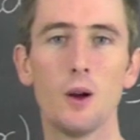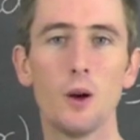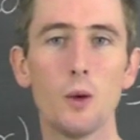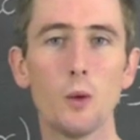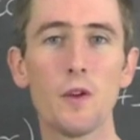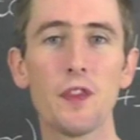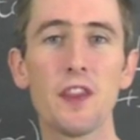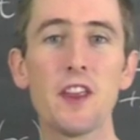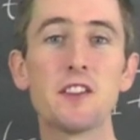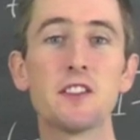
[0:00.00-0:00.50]

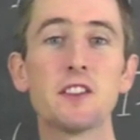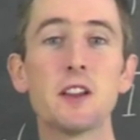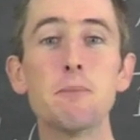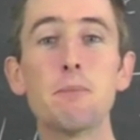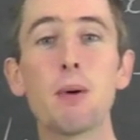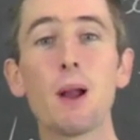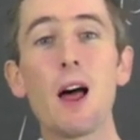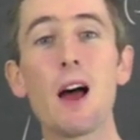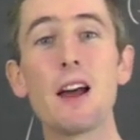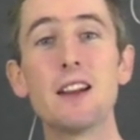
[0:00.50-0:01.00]
With this
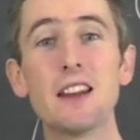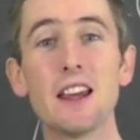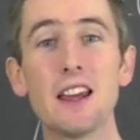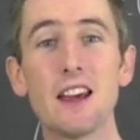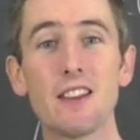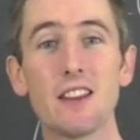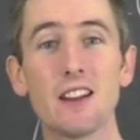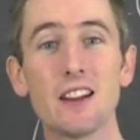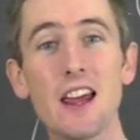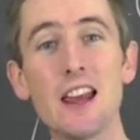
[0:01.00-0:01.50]
simple
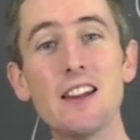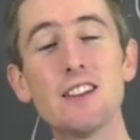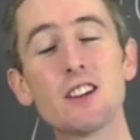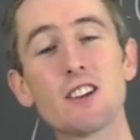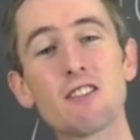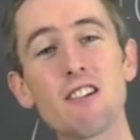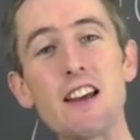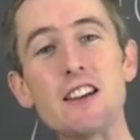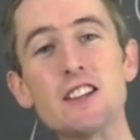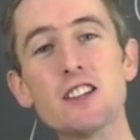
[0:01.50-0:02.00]
idea that
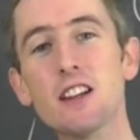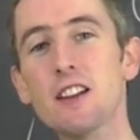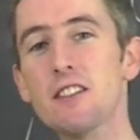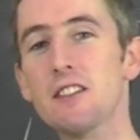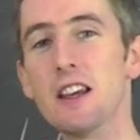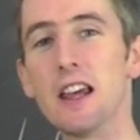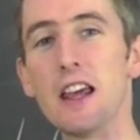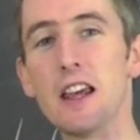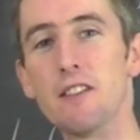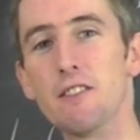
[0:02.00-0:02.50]
integration is
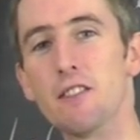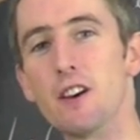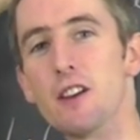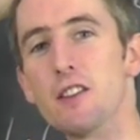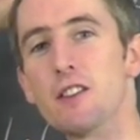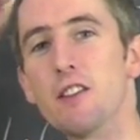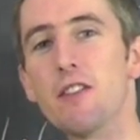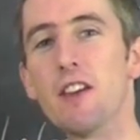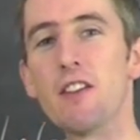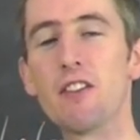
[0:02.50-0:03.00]
the
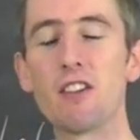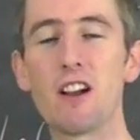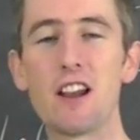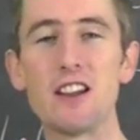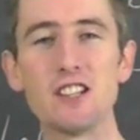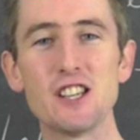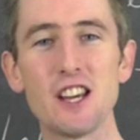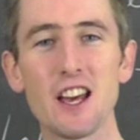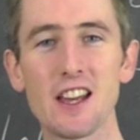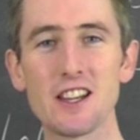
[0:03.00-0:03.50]
inverse of
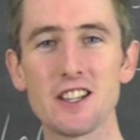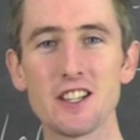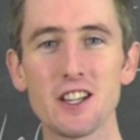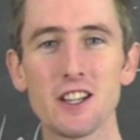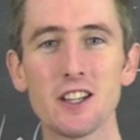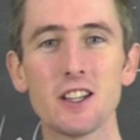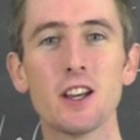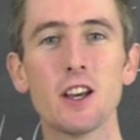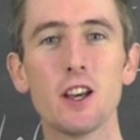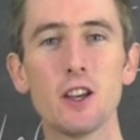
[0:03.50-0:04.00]

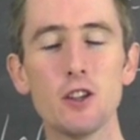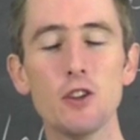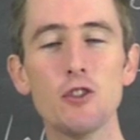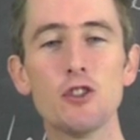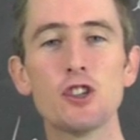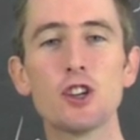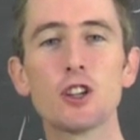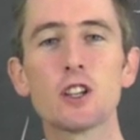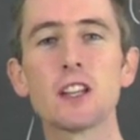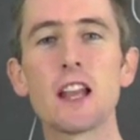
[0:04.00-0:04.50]
differentiation, you
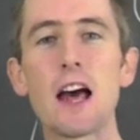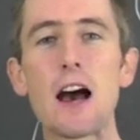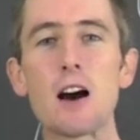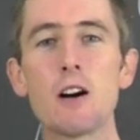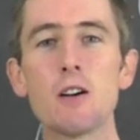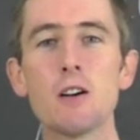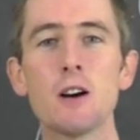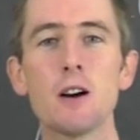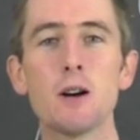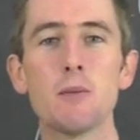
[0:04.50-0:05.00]
should
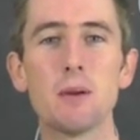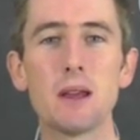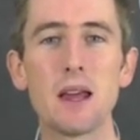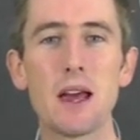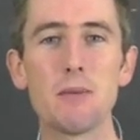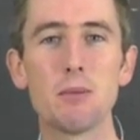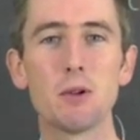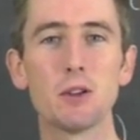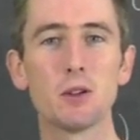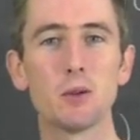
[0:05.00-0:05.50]
now be
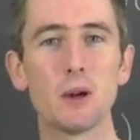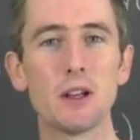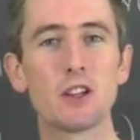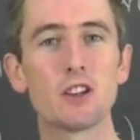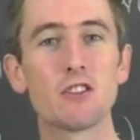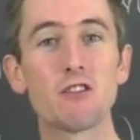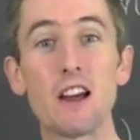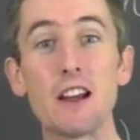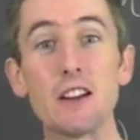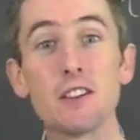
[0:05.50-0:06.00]
able to
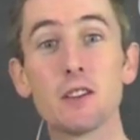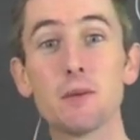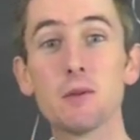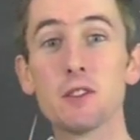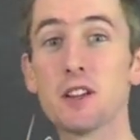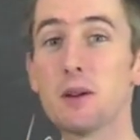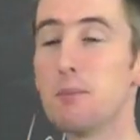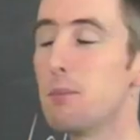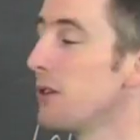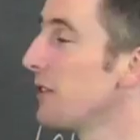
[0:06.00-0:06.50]
integrate some
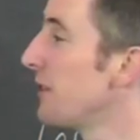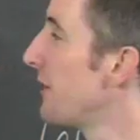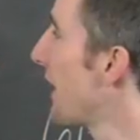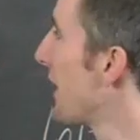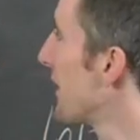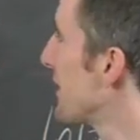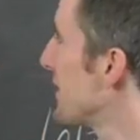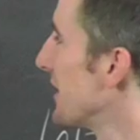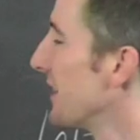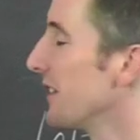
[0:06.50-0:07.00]
simple
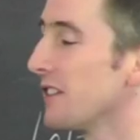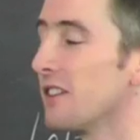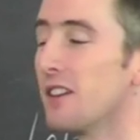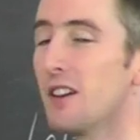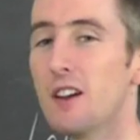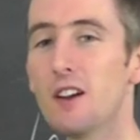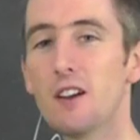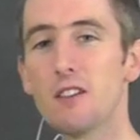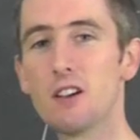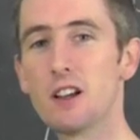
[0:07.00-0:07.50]
functions.
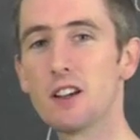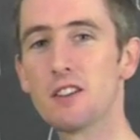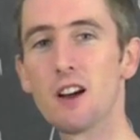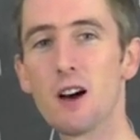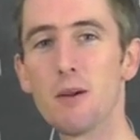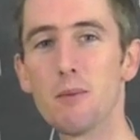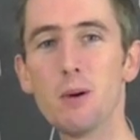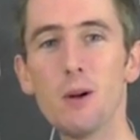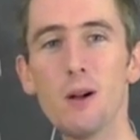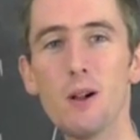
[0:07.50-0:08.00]
For
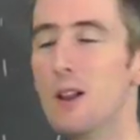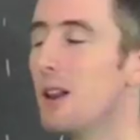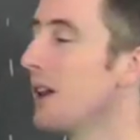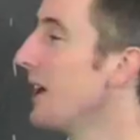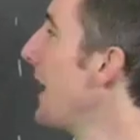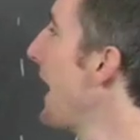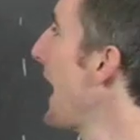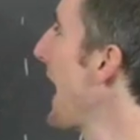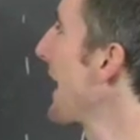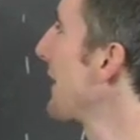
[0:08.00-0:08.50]
example,
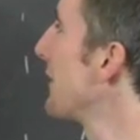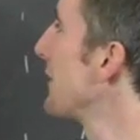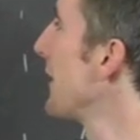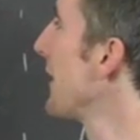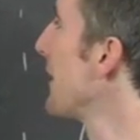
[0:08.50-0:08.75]
x to